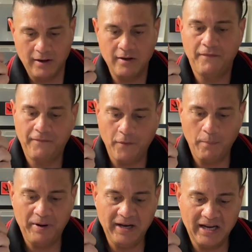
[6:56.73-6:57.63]
for
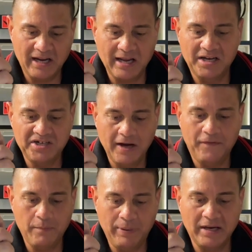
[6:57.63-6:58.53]
pinning in case you have
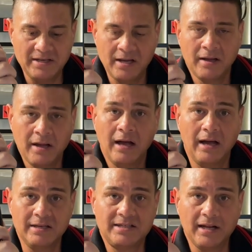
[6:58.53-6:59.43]
to pin
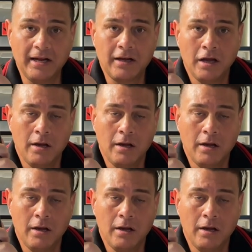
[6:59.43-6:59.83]
a snake,